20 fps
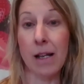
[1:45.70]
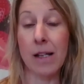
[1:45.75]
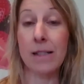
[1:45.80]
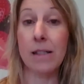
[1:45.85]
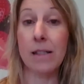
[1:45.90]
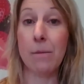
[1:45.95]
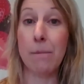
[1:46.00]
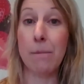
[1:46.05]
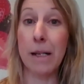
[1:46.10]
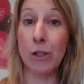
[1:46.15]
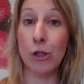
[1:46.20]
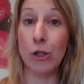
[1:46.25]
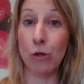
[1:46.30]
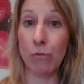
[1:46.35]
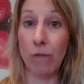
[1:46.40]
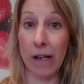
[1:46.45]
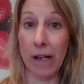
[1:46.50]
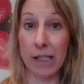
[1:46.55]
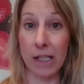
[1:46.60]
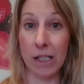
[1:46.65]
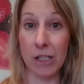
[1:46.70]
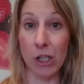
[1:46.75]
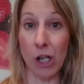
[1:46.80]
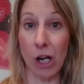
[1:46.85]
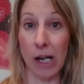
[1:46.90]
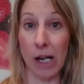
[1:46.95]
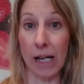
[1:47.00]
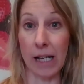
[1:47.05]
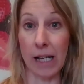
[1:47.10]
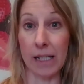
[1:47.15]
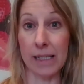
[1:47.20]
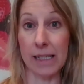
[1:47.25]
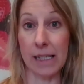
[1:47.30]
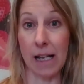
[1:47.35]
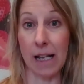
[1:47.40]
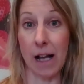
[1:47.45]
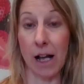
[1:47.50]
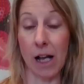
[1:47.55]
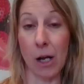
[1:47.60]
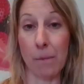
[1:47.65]
So Mediterranean diet
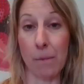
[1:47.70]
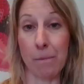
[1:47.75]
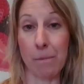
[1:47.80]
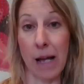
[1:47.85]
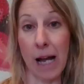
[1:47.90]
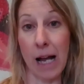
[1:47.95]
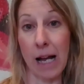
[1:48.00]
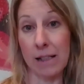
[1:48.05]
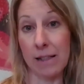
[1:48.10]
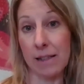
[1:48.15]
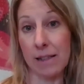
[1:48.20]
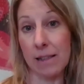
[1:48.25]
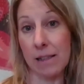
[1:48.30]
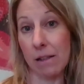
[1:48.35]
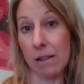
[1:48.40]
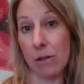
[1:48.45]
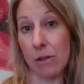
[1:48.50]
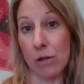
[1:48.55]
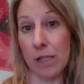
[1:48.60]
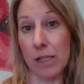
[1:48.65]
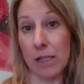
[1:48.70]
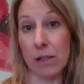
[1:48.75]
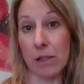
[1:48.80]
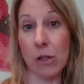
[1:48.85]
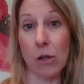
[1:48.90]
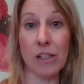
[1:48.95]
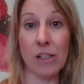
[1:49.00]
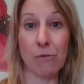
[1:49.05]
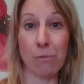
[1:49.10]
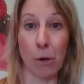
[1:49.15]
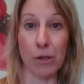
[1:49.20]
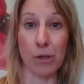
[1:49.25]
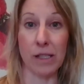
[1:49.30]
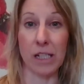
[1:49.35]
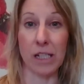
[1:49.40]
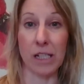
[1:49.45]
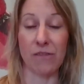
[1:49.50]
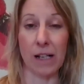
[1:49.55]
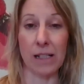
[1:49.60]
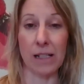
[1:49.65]
has lots and lots of
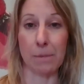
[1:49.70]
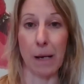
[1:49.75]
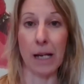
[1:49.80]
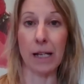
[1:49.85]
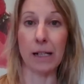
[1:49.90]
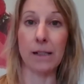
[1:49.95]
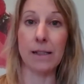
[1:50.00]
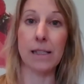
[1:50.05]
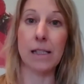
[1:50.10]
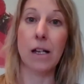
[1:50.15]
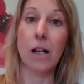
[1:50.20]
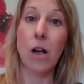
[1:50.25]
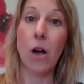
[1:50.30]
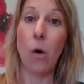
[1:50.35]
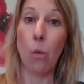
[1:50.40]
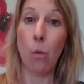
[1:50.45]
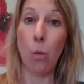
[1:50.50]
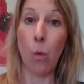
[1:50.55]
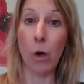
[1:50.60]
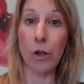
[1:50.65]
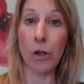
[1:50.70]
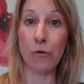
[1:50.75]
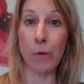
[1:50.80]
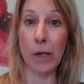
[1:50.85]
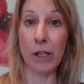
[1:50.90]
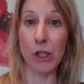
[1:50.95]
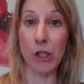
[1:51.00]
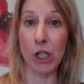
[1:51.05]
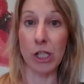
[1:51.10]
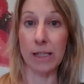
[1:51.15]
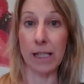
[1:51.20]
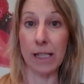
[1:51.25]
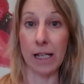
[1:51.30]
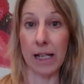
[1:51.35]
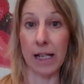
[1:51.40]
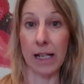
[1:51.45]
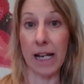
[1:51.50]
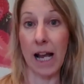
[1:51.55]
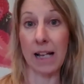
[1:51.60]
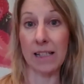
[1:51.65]
positive aspects, one of which is
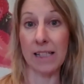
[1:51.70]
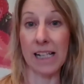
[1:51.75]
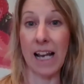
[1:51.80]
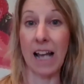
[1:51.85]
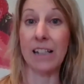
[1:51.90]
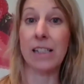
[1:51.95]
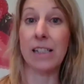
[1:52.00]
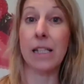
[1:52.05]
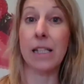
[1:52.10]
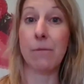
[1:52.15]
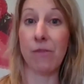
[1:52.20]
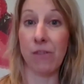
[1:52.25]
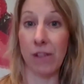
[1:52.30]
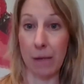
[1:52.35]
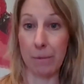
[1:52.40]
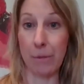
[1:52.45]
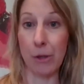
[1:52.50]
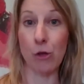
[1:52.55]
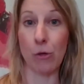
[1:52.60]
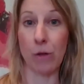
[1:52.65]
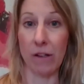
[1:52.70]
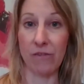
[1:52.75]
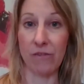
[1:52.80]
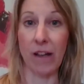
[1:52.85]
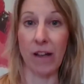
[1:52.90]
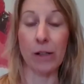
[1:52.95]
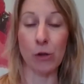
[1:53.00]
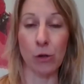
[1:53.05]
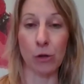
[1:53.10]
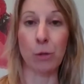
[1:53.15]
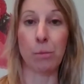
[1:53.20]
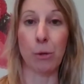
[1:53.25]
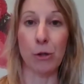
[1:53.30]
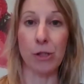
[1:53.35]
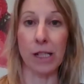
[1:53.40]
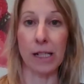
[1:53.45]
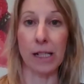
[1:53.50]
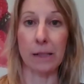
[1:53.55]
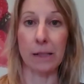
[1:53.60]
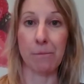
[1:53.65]
that it has an anti-inflammatory effect on the
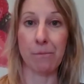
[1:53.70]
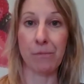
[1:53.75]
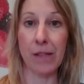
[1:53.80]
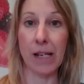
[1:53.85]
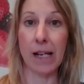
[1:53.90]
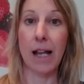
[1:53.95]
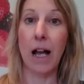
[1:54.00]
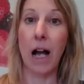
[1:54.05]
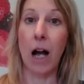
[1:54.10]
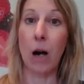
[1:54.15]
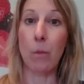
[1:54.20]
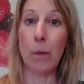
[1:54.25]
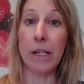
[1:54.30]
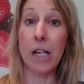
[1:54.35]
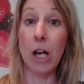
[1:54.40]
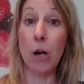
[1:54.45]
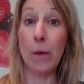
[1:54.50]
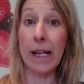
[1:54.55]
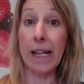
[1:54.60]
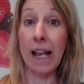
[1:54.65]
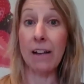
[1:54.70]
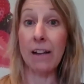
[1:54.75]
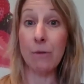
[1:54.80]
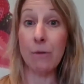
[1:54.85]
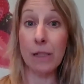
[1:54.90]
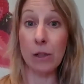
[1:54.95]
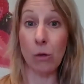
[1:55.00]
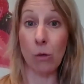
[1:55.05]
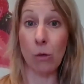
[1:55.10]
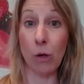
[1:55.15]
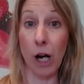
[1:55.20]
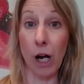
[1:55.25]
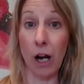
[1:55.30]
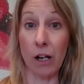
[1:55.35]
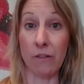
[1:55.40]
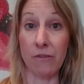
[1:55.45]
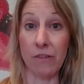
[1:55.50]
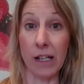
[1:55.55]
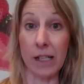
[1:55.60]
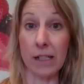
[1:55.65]
body. And we know again with long
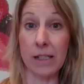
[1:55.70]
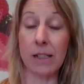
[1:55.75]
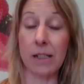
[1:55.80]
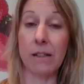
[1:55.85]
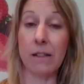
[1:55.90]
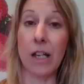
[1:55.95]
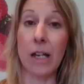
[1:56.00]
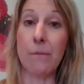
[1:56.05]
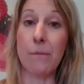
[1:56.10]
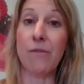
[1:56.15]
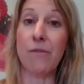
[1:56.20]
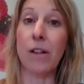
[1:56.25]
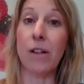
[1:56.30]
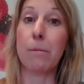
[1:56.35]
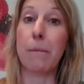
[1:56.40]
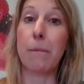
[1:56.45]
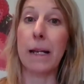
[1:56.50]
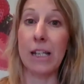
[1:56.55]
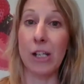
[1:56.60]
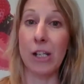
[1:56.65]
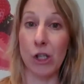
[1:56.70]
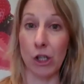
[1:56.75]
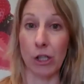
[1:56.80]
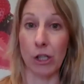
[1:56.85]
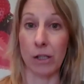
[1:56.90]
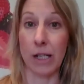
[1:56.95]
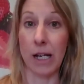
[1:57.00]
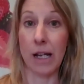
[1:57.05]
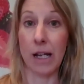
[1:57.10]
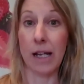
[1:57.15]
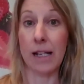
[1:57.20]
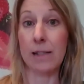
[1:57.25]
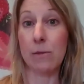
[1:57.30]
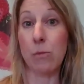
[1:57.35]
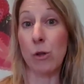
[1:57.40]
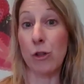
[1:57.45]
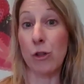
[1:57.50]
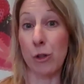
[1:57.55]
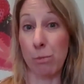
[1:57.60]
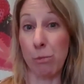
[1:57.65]
COVID that inflammation is
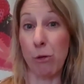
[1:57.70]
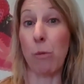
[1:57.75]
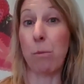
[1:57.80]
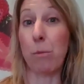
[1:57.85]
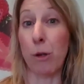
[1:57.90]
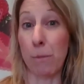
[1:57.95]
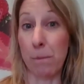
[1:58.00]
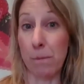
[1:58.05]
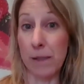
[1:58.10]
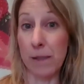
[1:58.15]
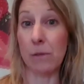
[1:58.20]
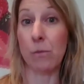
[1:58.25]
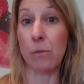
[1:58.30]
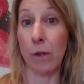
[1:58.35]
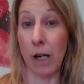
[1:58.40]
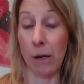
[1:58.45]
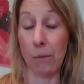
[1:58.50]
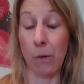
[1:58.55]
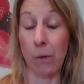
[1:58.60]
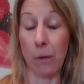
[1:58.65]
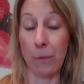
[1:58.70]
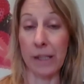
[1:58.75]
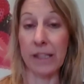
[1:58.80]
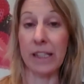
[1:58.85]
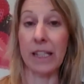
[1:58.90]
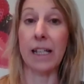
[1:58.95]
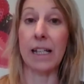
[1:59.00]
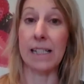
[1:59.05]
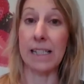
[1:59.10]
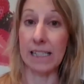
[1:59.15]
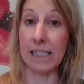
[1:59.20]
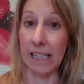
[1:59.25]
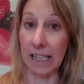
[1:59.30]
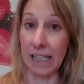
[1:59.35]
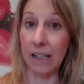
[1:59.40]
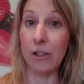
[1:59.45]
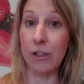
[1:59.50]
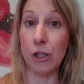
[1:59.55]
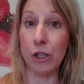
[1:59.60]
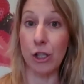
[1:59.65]
one of the problems, and we think it's
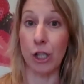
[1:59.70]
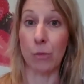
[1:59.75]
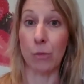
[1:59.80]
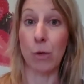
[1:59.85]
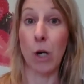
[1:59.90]
linked to